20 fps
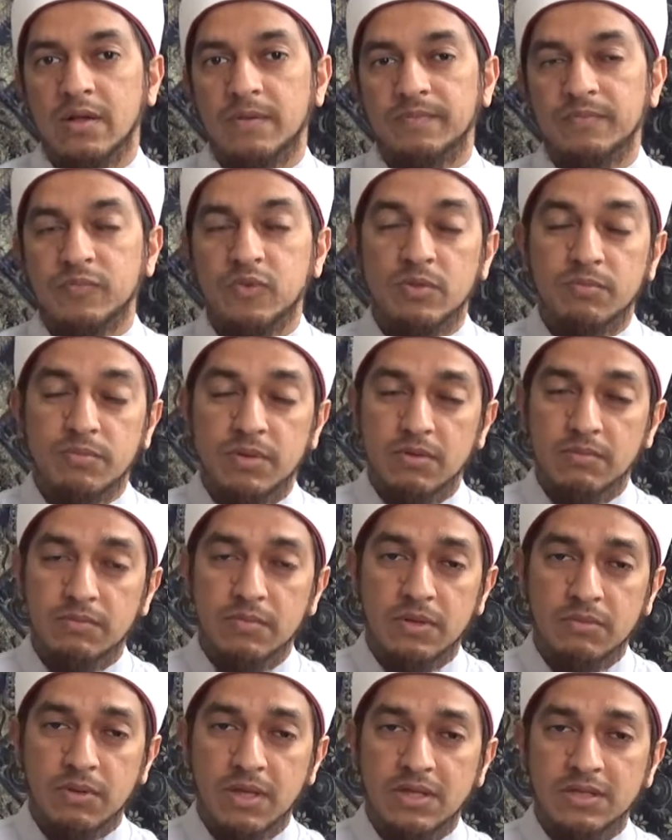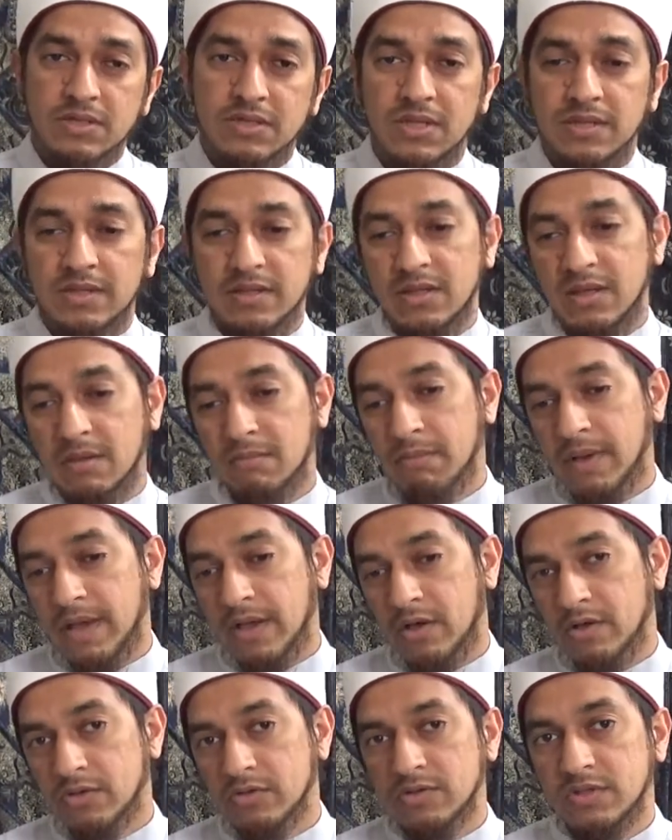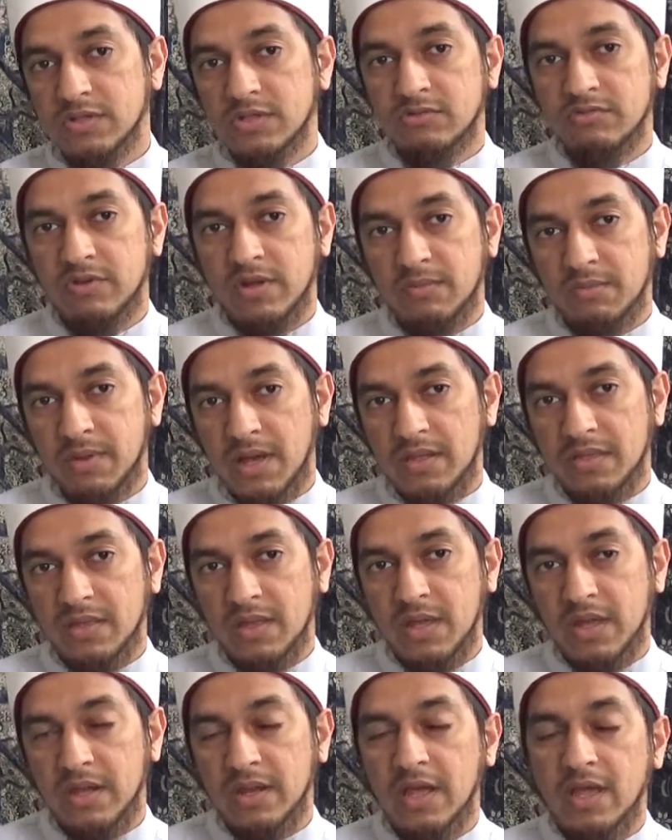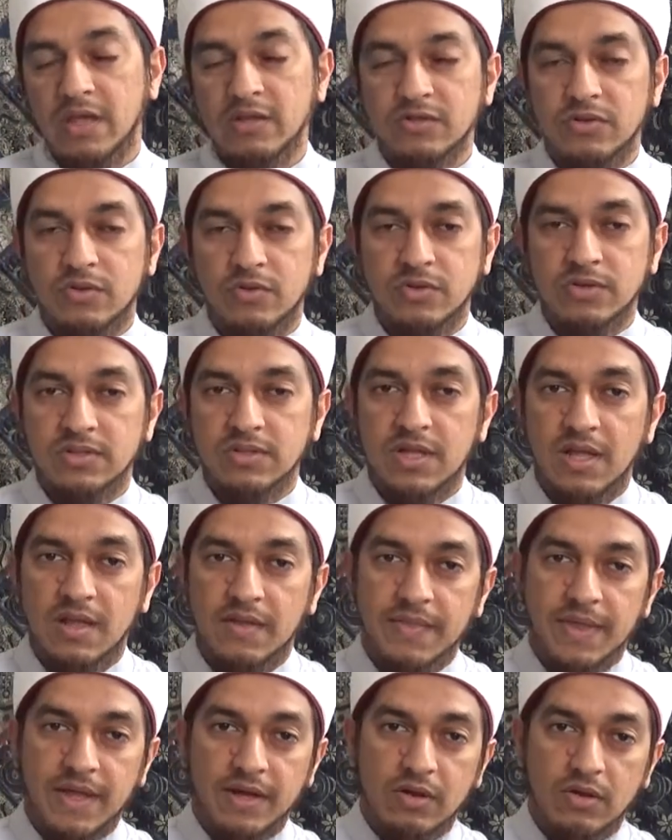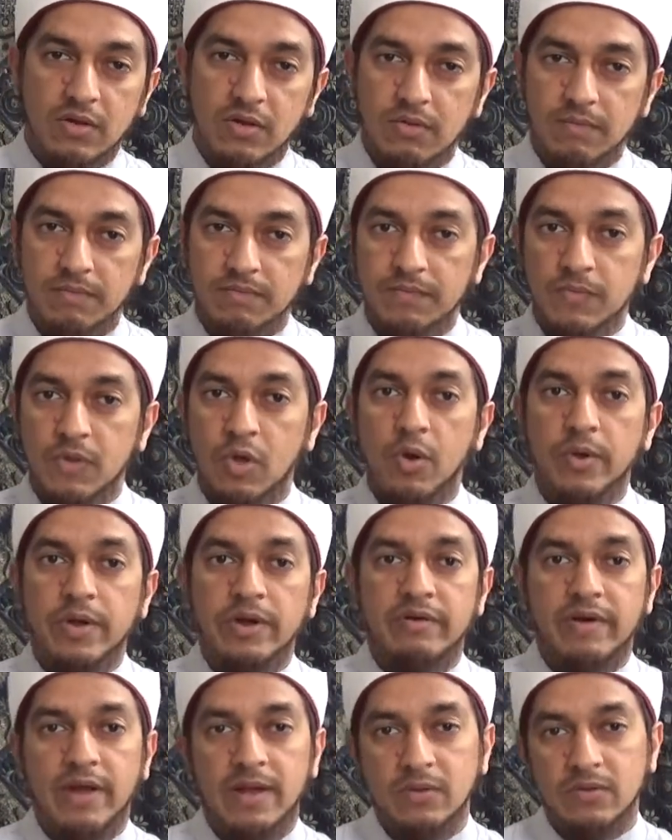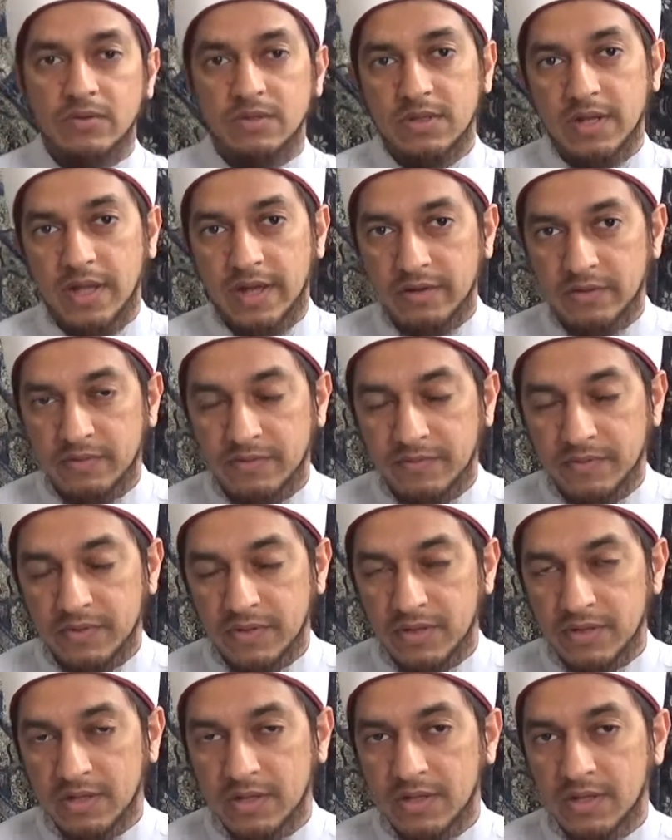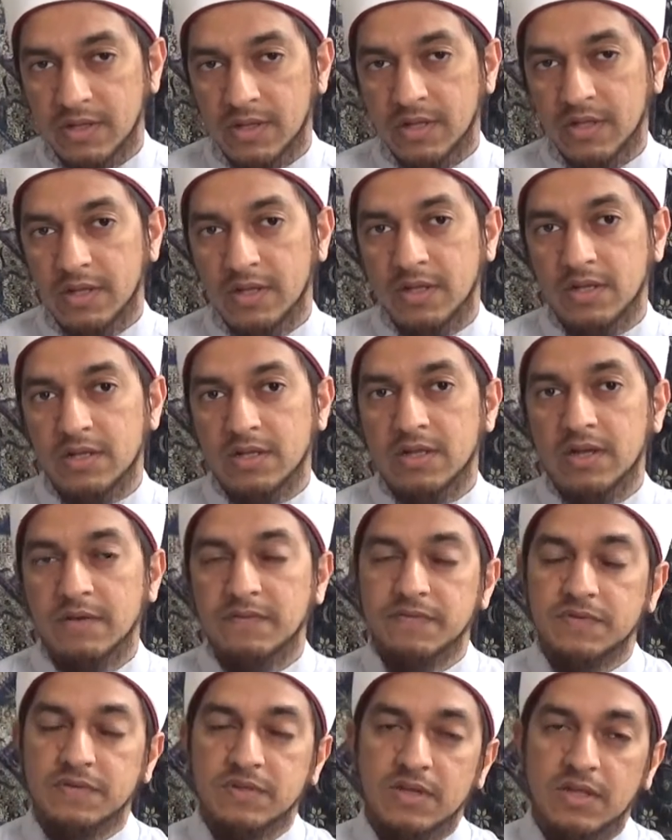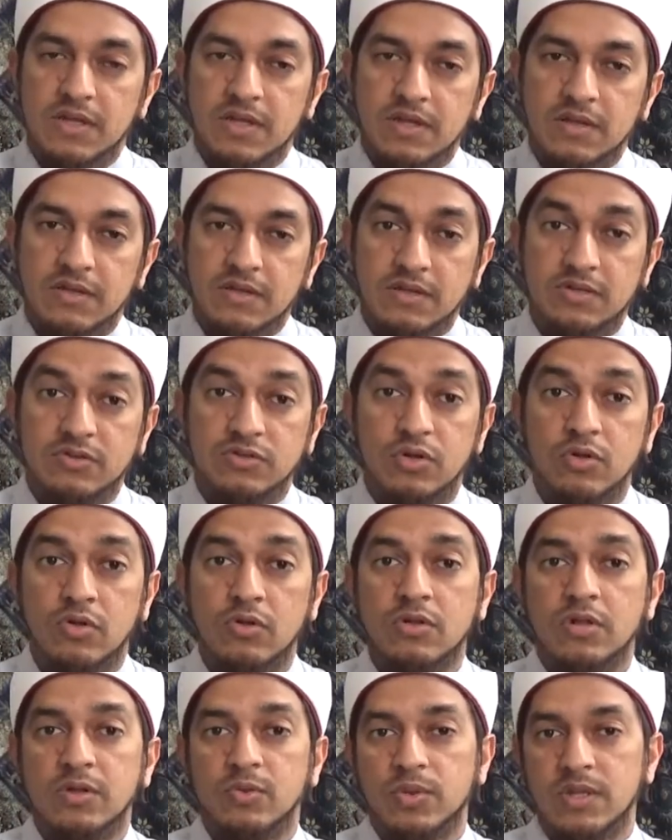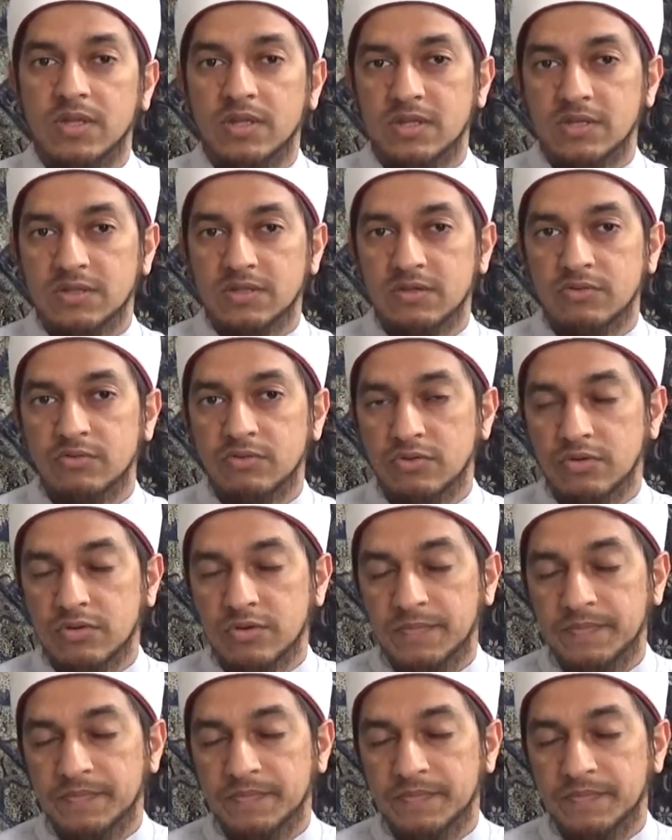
you be guilty, and then you come back onto the straight path again. So it's that going around kind of nafs, the soul within us, the ruh.